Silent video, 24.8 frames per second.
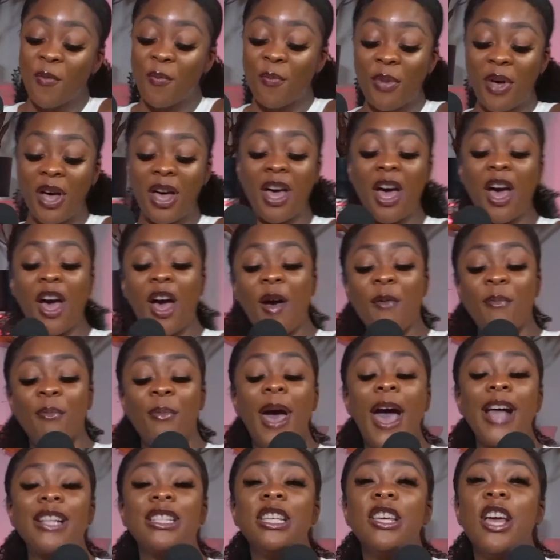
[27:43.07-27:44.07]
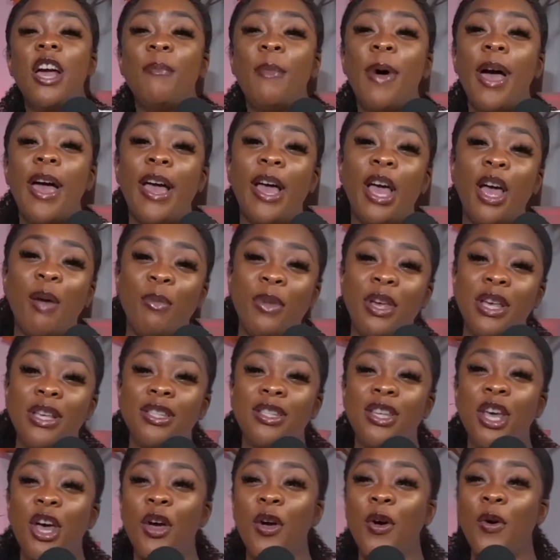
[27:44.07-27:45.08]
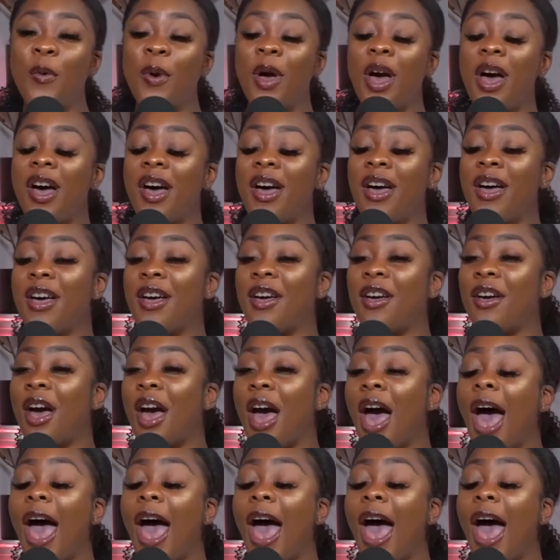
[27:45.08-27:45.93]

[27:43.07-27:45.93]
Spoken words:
But back to Young Miami. So I